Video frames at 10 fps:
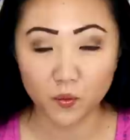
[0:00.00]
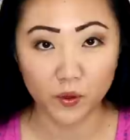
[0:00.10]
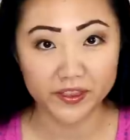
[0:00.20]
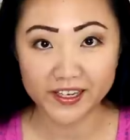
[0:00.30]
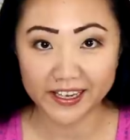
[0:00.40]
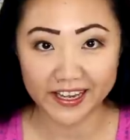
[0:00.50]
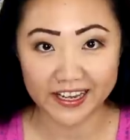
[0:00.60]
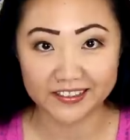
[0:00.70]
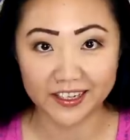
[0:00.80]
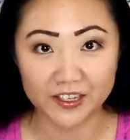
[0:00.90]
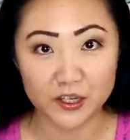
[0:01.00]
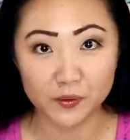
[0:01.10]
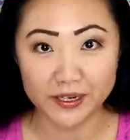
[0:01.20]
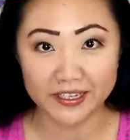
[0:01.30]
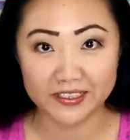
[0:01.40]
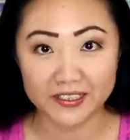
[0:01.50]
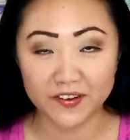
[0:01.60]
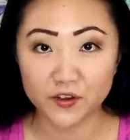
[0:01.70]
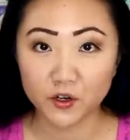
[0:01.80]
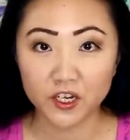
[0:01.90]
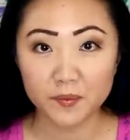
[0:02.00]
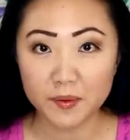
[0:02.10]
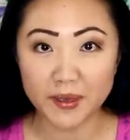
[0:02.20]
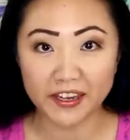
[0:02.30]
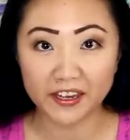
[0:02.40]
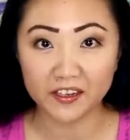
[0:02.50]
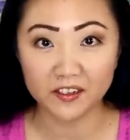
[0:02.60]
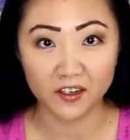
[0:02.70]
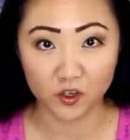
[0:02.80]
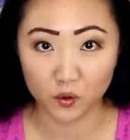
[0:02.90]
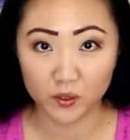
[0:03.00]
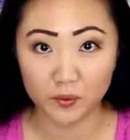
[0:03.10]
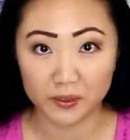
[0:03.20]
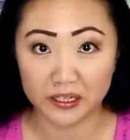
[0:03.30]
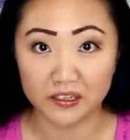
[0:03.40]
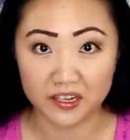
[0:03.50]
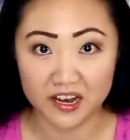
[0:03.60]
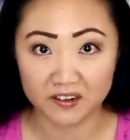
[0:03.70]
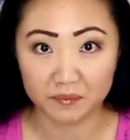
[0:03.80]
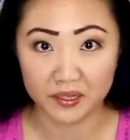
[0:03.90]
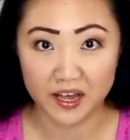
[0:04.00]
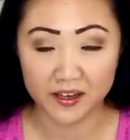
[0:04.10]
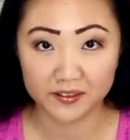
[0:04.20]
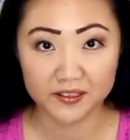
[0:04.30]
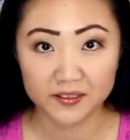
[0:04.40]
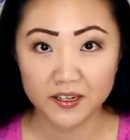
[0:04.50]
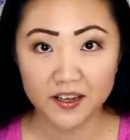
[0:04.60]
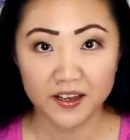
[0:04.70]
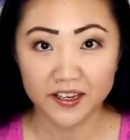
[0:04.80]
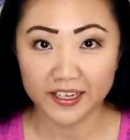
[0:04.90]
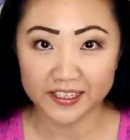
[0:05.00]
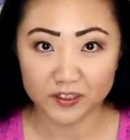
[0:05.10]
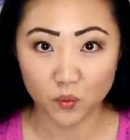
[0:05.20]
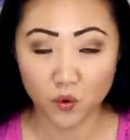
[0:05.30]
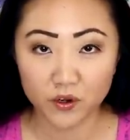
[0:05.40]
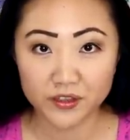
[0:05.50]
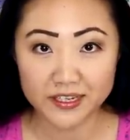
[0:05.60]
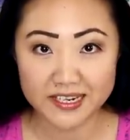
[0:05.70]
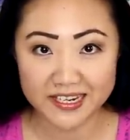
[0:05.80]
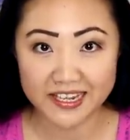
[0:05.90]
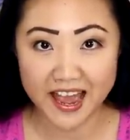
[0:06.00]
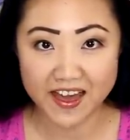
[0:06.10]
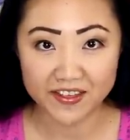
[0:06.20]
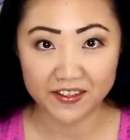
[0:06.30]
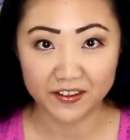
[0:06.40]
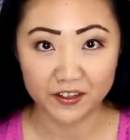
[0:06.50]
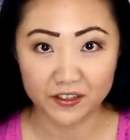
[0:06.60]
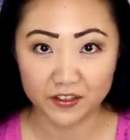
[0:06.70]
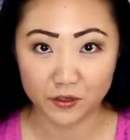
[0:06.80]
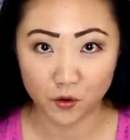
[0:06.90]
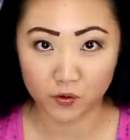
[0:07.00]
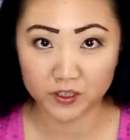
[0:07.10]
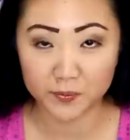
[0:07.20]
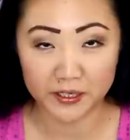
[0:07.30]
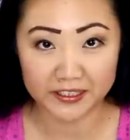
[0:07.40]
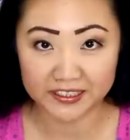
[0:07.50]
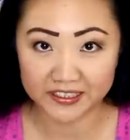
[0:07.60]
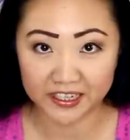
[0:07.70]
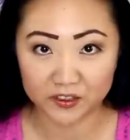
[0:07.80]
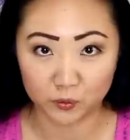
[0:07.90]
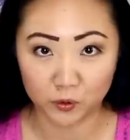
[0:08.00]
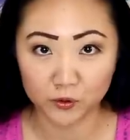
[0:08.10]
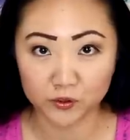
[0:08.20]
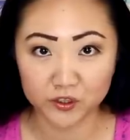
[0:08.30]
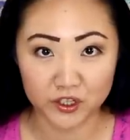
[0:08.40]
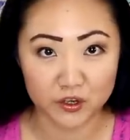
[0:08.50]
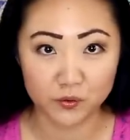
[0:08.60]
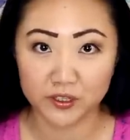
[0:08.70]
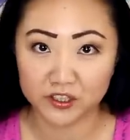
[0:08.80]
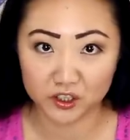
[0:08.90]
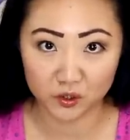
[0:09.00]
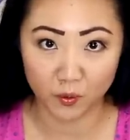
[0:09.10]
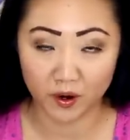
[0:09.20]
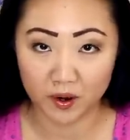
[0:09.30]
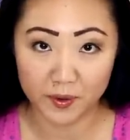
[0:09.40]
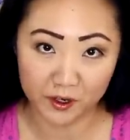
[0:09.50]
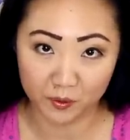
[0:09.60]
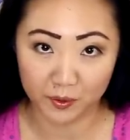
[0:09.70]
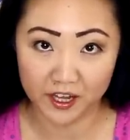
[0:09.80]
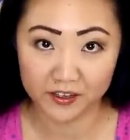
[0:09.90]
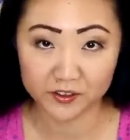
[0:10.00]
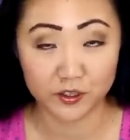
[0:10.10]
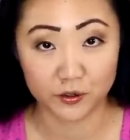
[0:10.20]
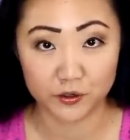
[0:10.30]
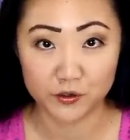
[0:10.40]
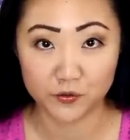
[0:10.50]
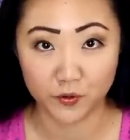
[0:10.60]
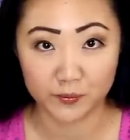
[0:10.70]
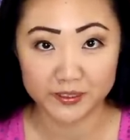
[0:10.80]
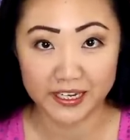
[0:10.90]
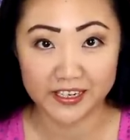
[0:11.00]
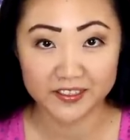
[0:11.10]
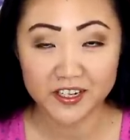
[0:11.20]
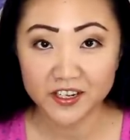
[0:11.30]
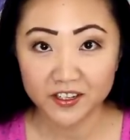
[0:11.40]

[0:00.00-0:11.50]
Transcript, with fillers: One thing I can tell you is if you're gonna be making a quilt with a lot of blocks, it's worth it to get the corresponding size ruler so you can square up all your blocks so they're uniform size.